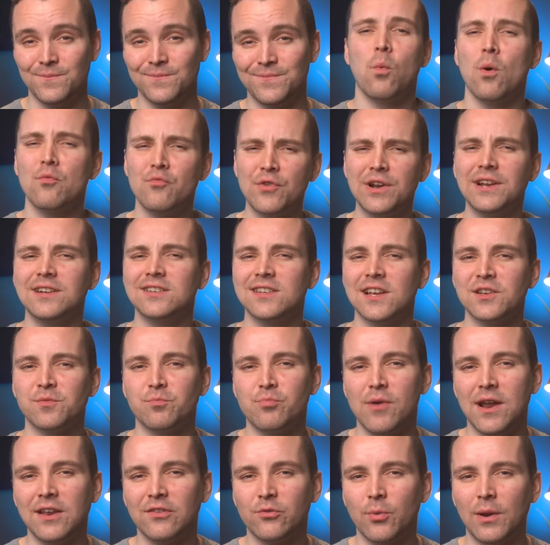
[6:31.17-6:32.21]
What really sets
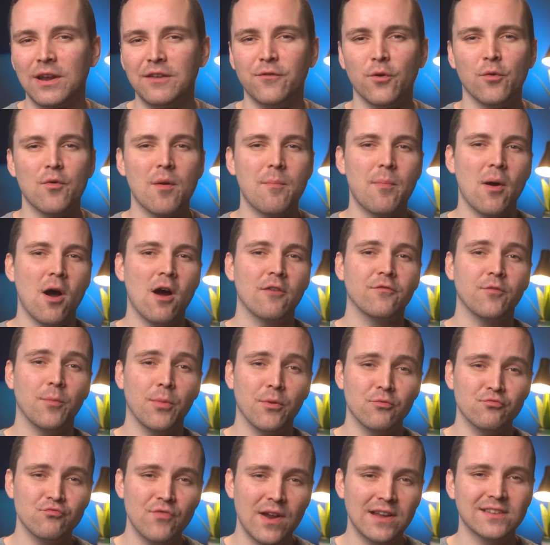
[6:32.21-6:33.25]
Brand24 apart from the
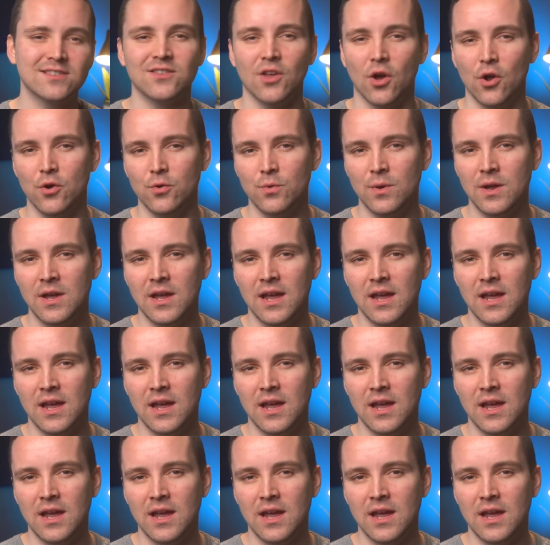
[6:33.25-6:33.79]
rest though,